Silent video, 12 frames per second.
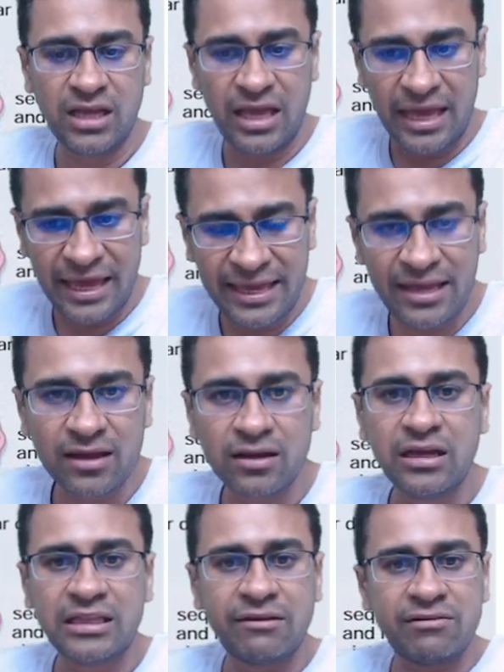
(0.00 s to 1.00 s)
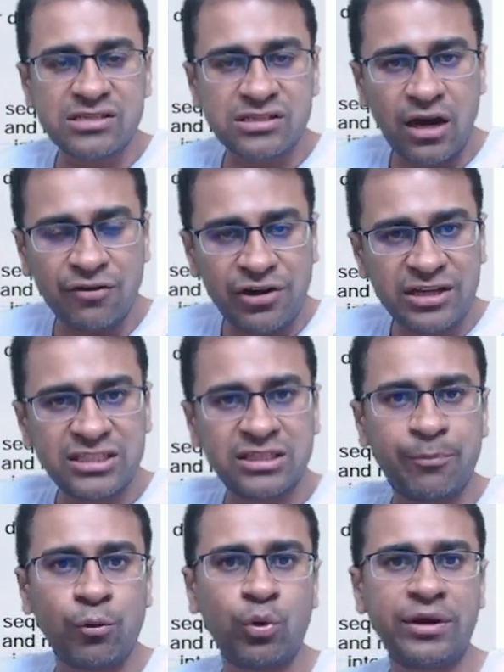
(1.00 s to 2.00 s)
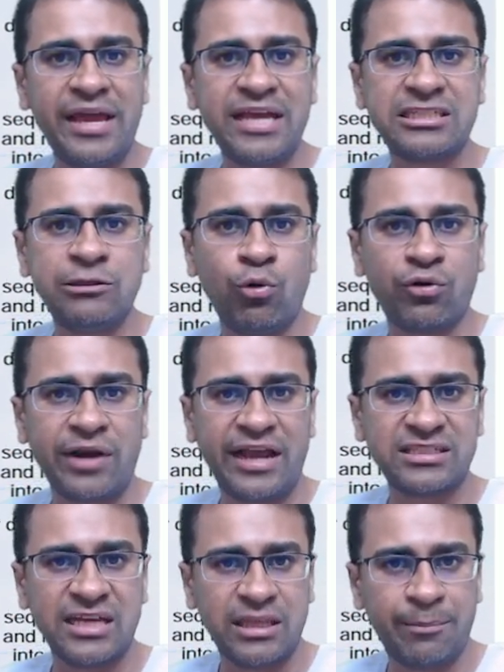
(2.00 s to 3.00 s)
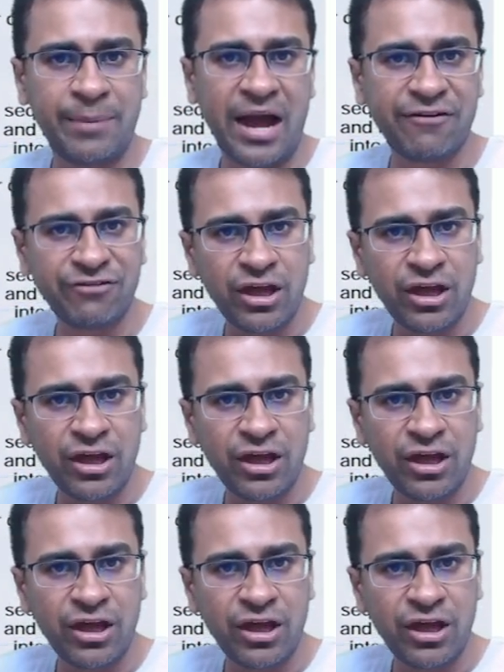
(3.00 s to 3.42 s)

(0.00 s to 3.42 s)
Here, they will start releasing the protease, leukotrienes, and the PAF,